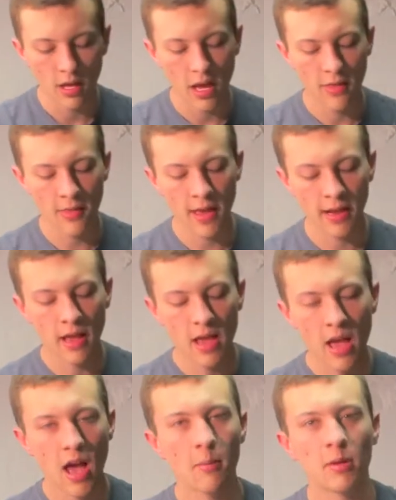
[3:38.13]
And then
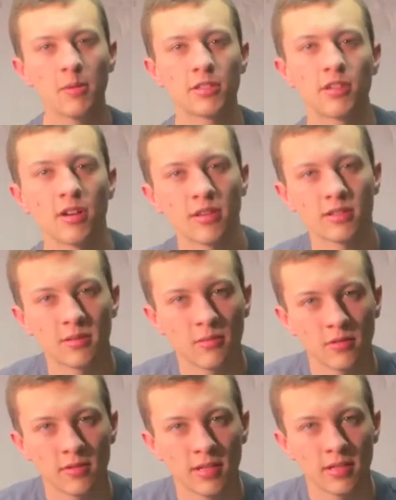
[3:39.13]
I'm going to be starting some
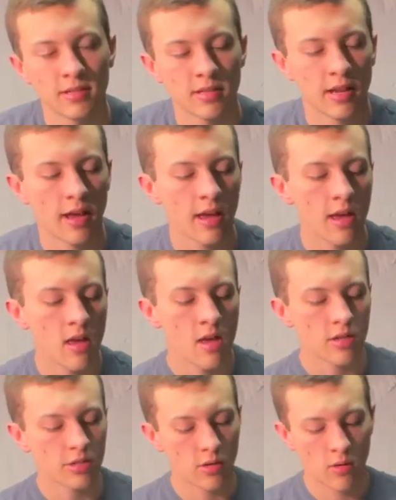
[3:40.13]
new seeds today.
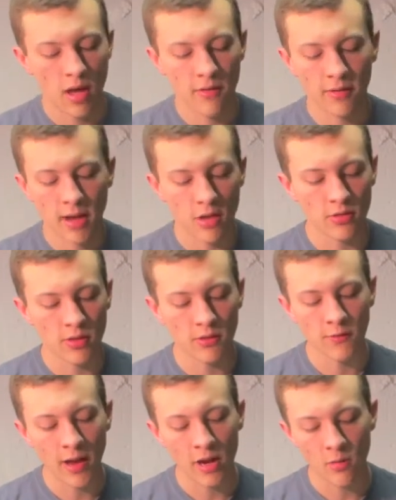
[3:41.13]
So I've got the
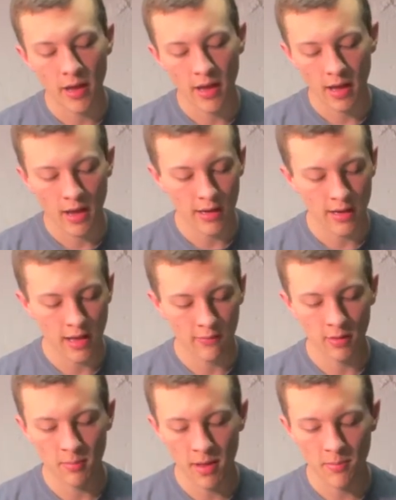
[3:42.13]
Fireaway Hot and
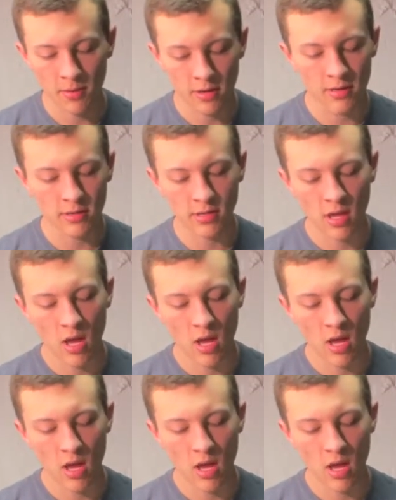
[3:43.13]
Heavy Peppers,